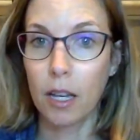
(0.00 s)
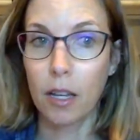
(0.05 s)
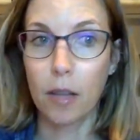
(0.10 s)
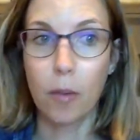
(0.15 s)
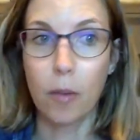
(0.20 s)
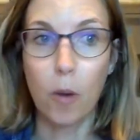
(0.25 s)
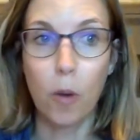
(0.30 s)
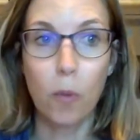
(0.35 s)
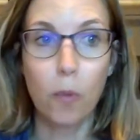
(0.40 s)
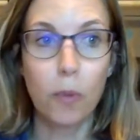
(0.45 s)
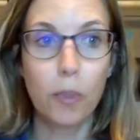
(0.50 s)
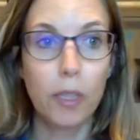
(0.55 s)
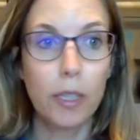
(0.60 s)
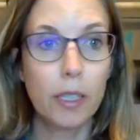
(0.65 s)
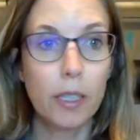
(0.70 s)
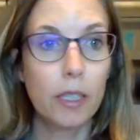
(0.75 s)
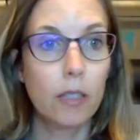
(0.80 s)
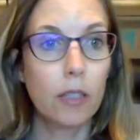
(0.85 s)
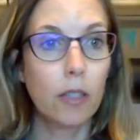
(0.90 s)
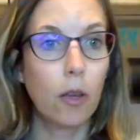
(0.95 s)
Hopefully
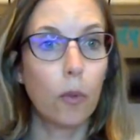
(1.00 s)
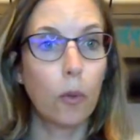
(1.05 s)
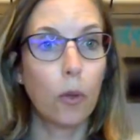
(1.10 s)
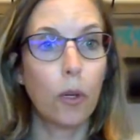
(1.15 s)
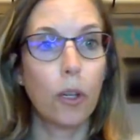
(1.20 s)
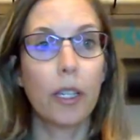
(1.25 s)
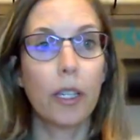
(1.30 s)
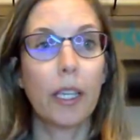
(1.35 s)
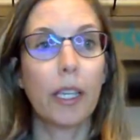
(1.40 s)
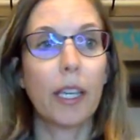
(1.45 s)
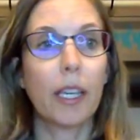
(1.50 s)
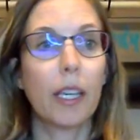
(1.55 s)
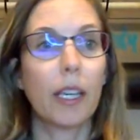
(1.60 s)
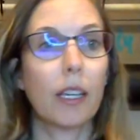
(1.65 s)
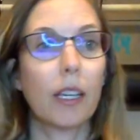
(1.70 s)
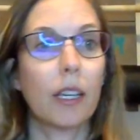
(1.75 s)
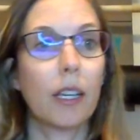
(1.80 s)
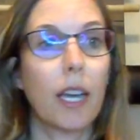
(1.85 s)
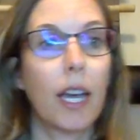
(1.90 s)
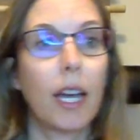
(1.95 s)
this is all working
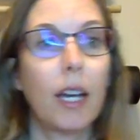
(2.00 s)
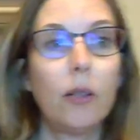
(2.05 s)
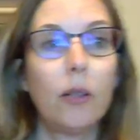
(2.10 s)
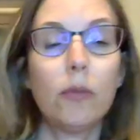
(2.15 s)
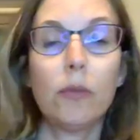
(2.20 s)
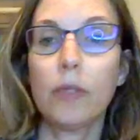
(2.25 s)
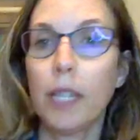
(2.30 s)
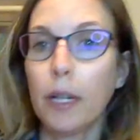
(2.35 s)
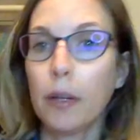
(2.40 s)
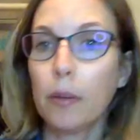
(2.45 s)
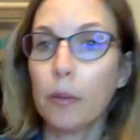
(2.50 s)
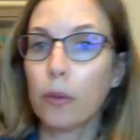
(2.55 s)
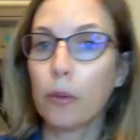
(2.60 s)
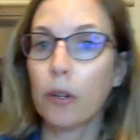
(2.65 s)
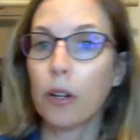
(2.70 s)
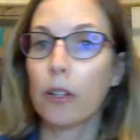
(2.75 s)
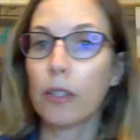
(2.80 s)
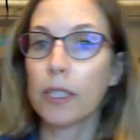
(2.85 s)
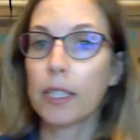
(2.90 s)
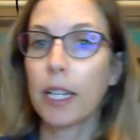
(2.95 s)
out. Yeah, we're
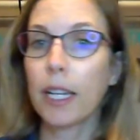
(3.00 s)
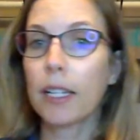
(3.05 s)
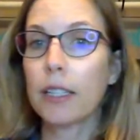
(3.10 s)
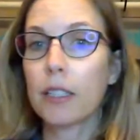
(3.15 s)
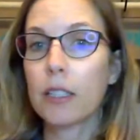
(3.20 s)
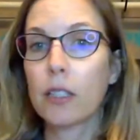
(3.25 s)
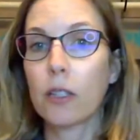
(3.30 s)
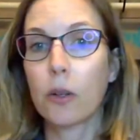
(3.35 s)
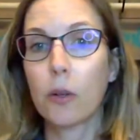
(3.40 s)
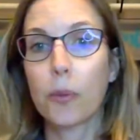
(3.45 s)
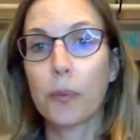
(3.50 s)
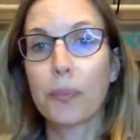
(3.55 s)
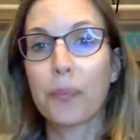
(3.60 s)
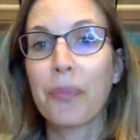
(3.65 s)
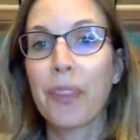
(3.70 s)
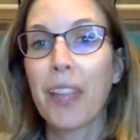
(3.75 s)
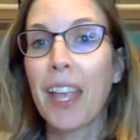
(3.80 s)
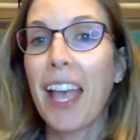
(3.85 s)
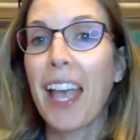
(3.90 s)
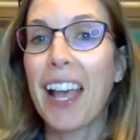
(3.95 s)
all set. So
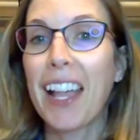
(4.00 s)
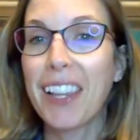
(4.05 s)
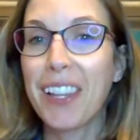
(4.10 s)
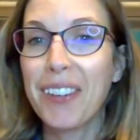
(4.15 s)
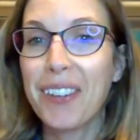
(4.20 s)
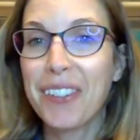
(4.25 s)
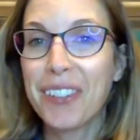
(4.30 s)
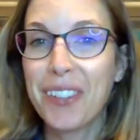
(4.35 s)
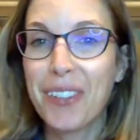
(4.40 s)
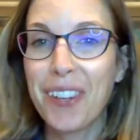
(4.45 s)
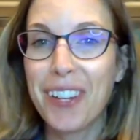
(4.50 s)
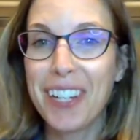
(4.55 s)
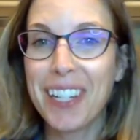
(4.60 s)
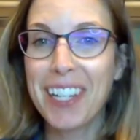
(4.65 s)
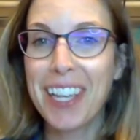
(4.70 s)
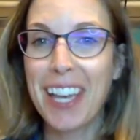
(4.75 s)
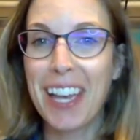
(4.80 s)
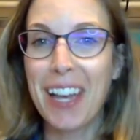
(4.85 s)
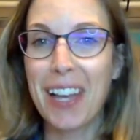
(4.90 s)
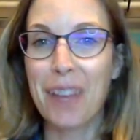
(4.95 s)
hello, everyone.
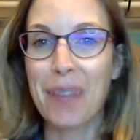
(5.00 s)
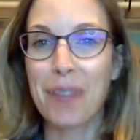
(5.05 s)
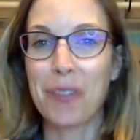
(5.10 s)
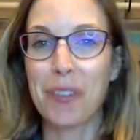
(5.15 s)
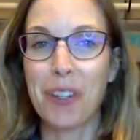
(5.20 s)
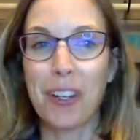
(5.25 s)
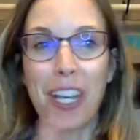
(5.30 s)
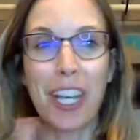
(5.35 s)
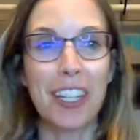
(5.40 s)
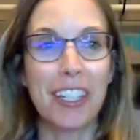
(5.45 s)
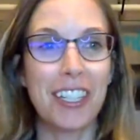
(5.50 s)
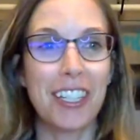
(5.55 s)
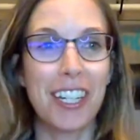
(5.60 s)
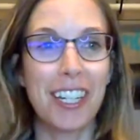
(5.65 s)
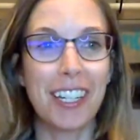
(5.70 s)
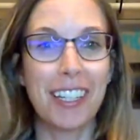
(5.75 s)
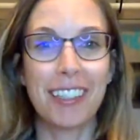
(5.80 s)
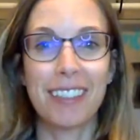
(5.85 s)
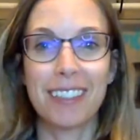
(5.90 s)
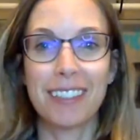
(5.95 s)
If you're
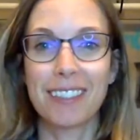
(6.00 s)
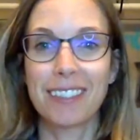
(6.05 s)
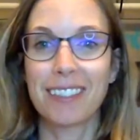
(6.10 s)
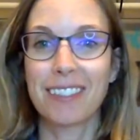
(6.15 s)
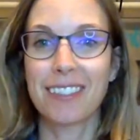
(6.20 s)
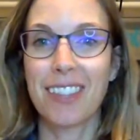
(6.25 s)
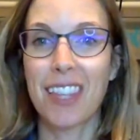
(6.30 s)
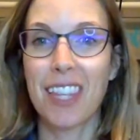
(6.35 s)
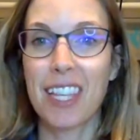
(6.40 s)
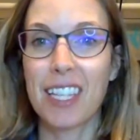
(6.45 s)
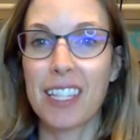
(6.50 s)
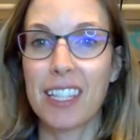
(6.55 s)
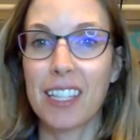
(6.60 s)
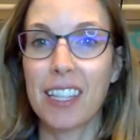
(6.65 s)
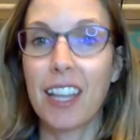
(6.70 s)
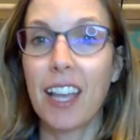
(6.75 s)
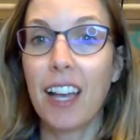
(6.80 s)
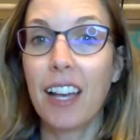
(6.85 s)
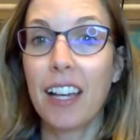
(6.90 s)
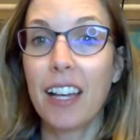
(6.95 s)
catching this
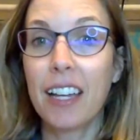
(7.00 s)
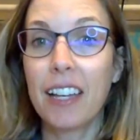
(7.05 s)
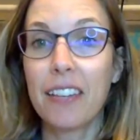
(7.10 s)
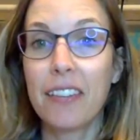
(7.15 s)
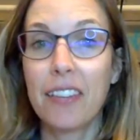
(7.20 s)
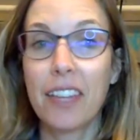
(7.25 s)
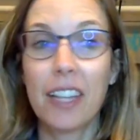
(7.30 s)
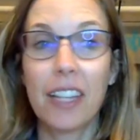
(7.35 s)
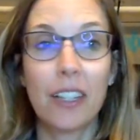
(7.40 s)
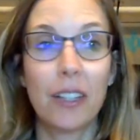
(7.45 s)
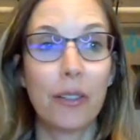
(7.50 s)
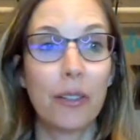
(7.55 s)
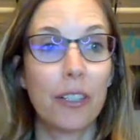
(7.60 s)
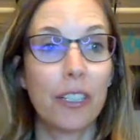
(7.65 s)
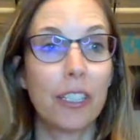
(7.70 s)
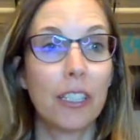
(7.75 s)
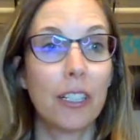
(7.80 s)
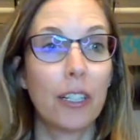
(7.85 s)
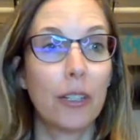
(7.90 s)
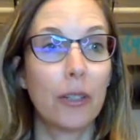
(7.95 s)
live,
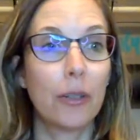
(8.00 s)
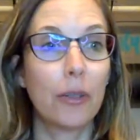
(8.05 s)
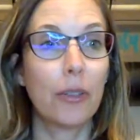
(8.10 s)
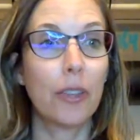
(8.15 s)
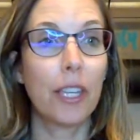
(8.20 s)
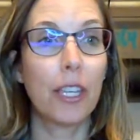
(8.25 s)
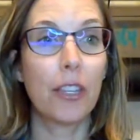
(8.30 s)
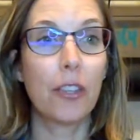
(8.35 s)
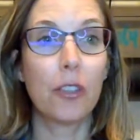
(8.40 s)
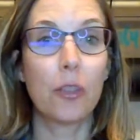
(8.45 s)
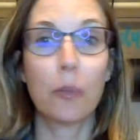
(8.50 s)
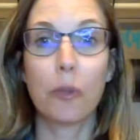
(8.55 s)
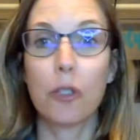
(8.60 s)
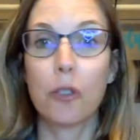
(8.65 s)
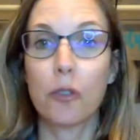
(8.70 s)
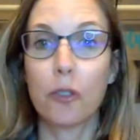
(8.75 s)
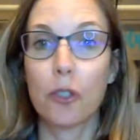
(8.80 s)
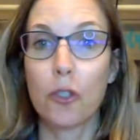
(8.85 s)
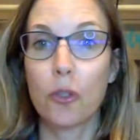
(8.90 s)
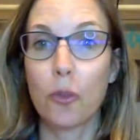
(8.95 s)
hello. Thank you so much
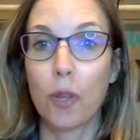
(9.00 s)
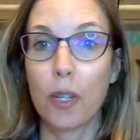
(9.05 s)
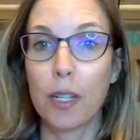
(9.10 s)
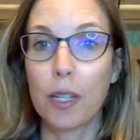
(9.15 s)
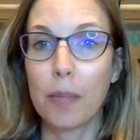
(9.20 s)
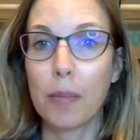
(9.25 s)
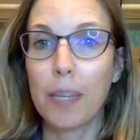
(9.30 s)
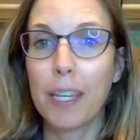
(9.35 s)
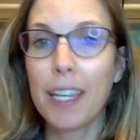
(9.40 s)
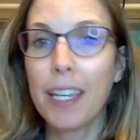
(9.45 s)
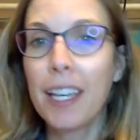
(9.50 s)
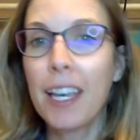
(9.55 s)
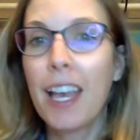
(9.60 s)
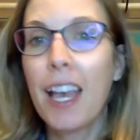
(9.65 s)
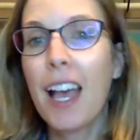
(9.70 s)
for joining me.